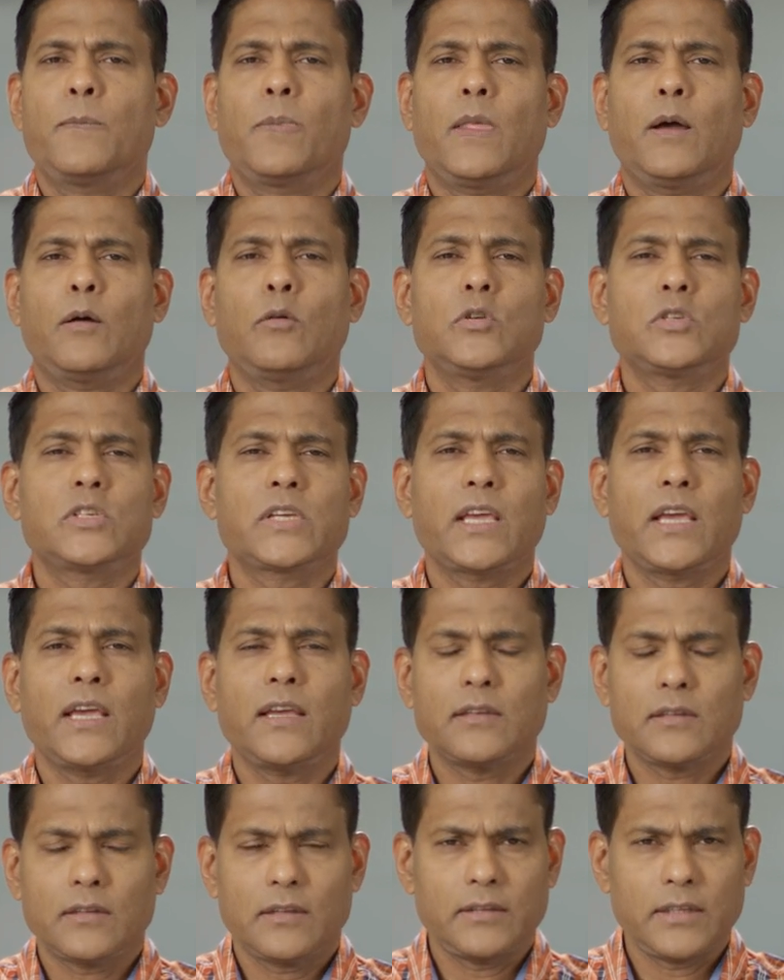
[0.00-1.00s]
who is keen
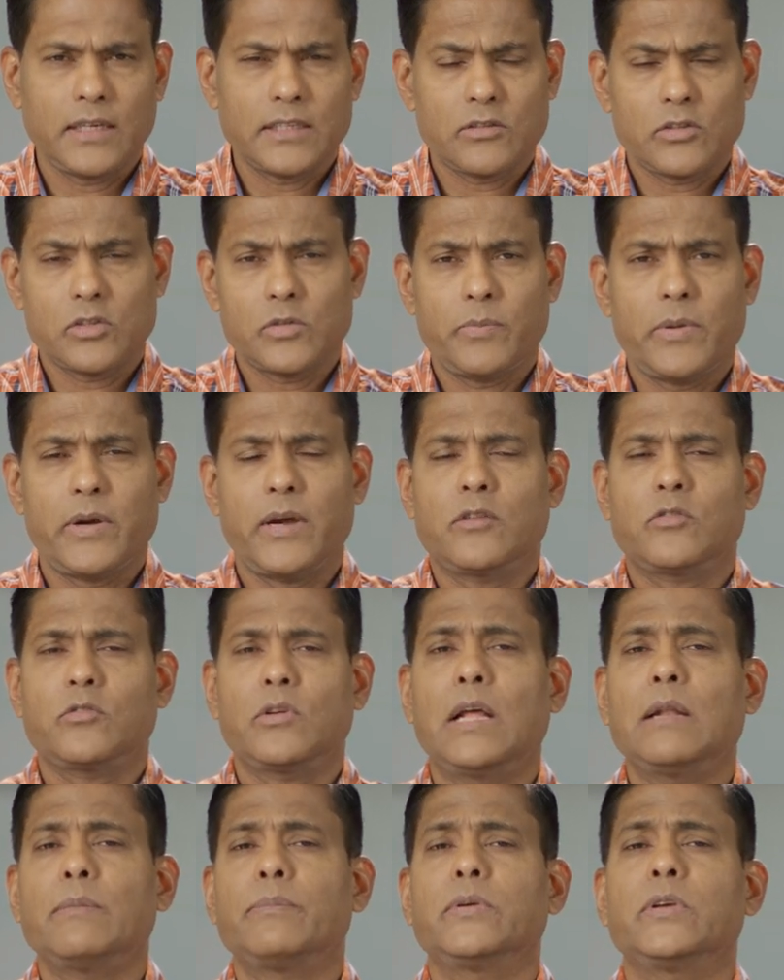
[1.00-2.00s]
to the things of the Spirit to
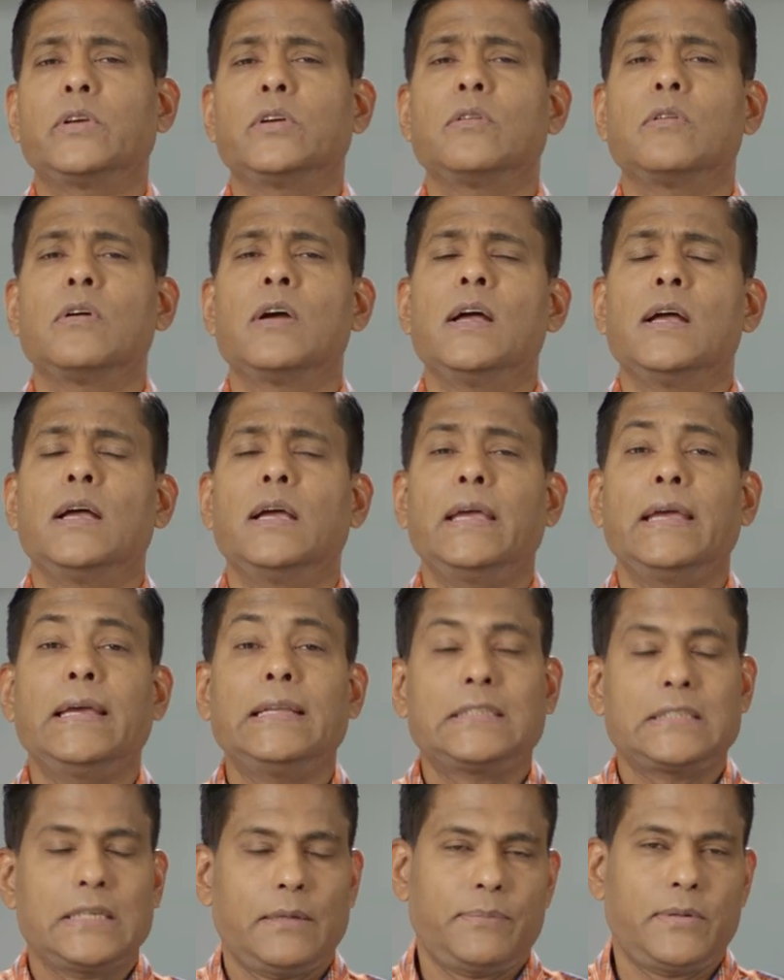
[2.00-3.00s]
help you
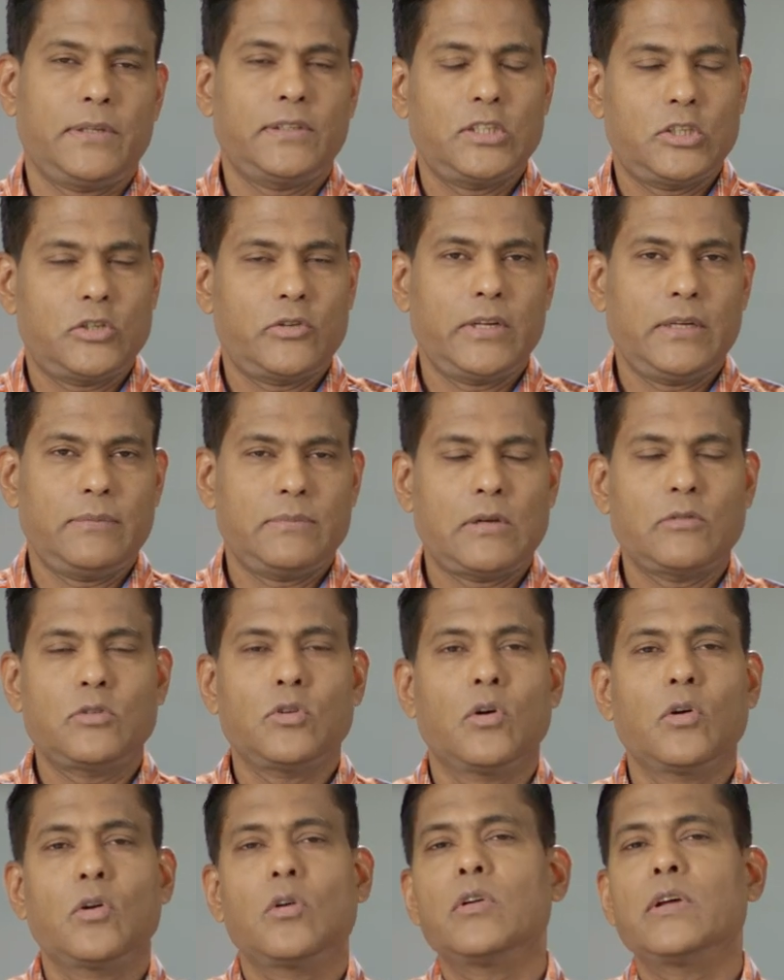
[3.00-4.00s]
interpret the dream. Now,
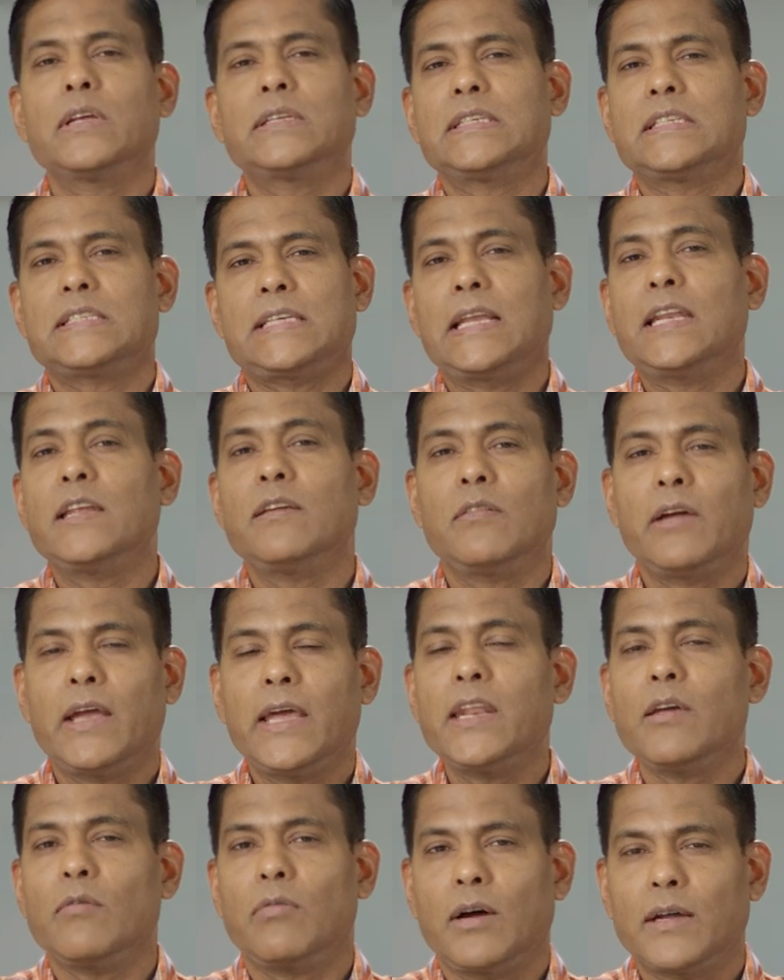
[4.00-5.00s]
don't go to just any
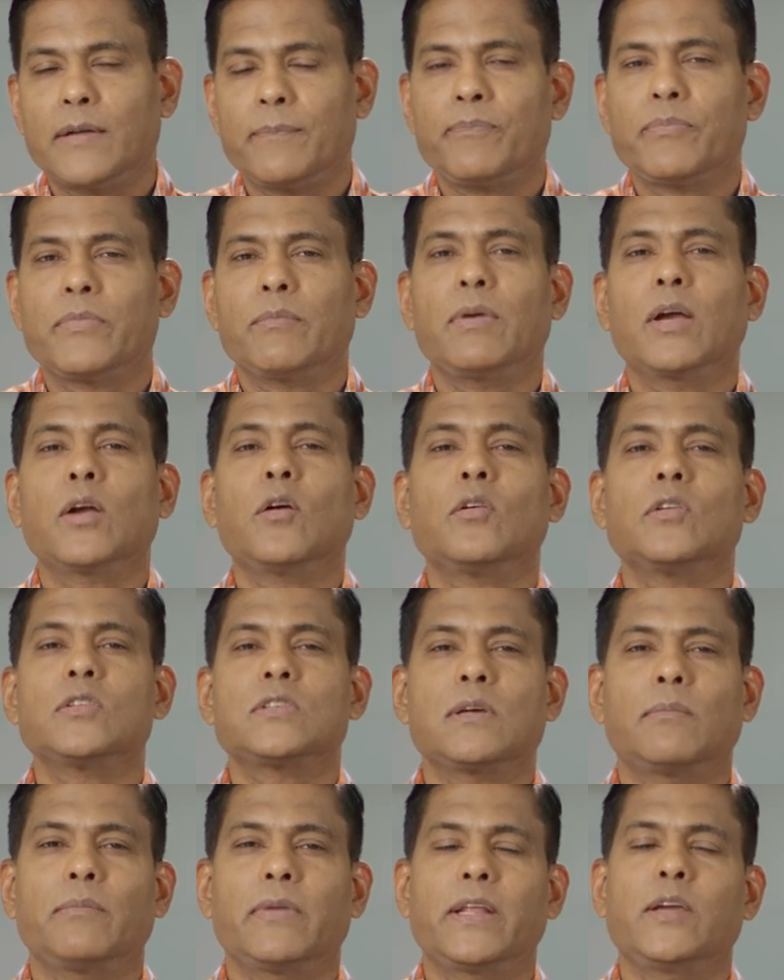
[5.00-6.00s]
anyone, but go to
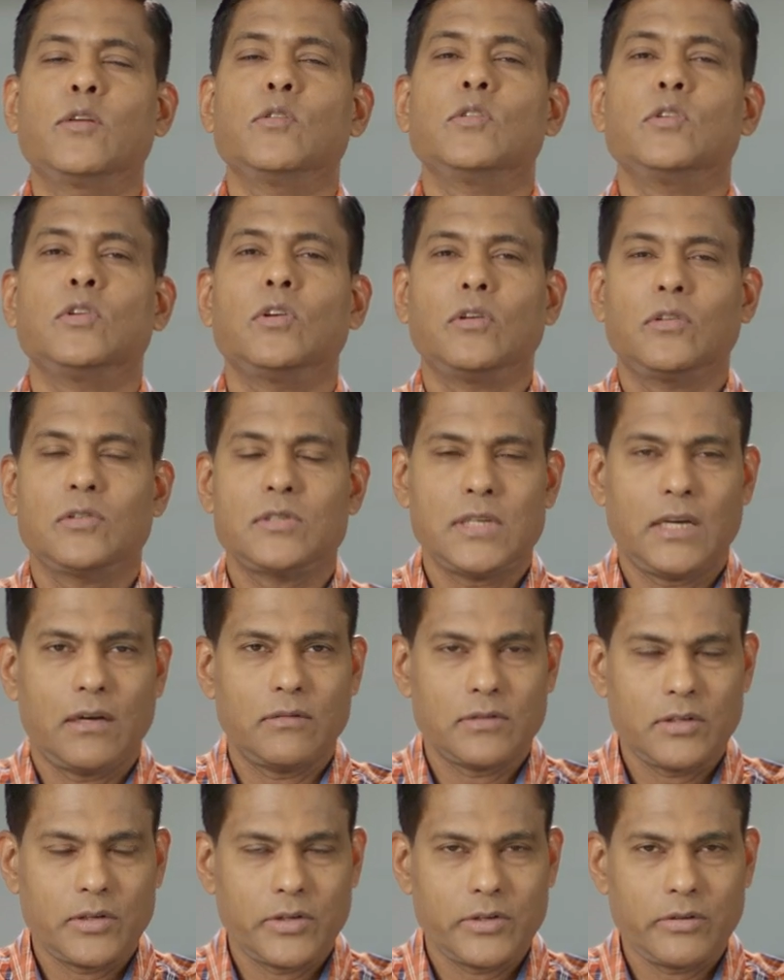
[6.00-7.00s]
somebody who knows how
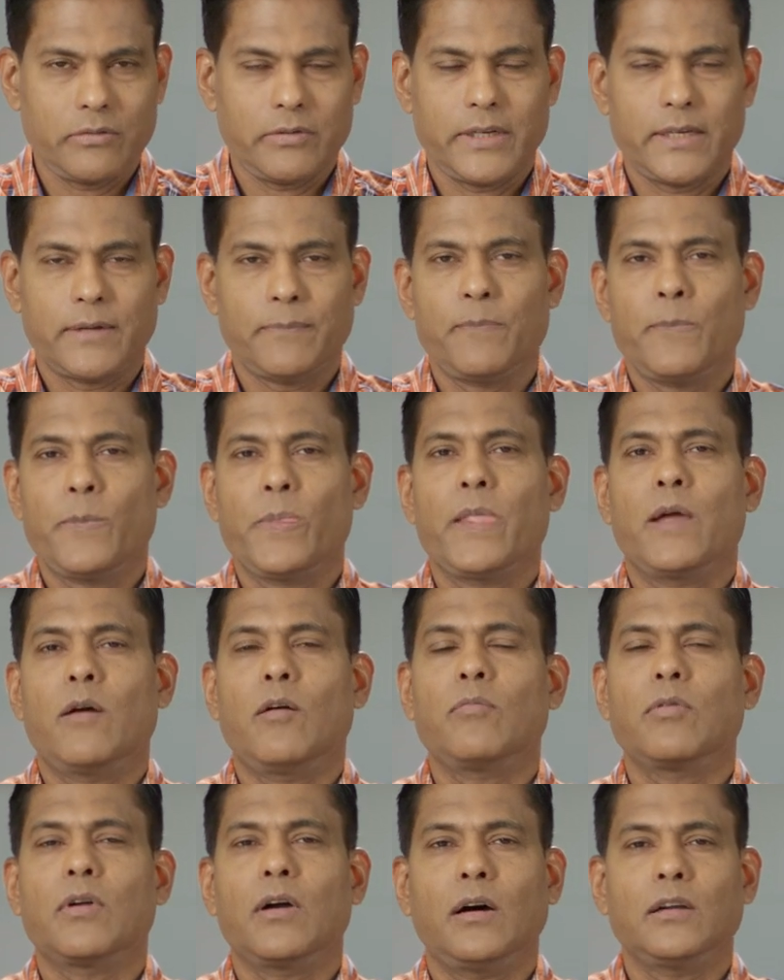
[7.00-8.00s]
to do it,
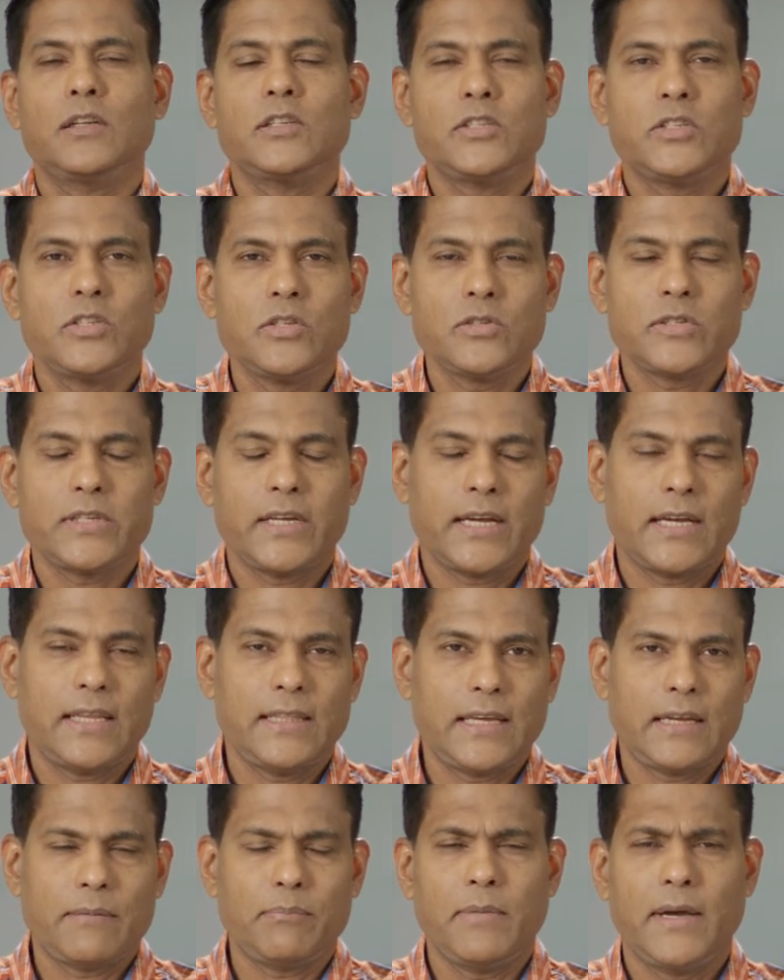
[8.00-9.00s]
whom God is using in
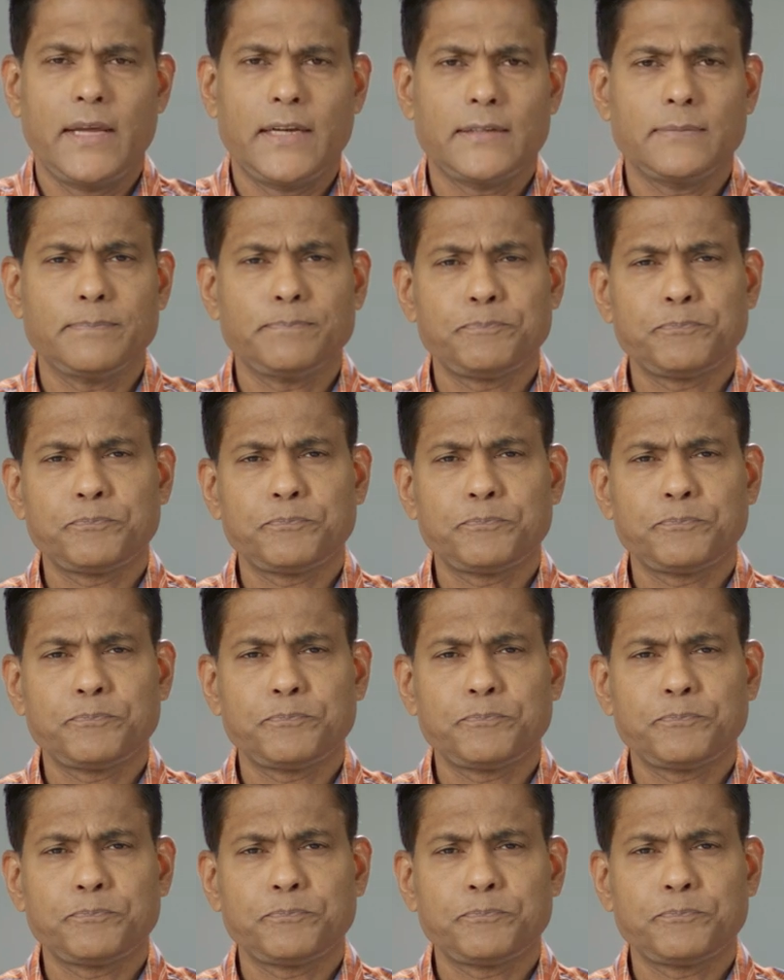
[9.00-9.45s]
that manner.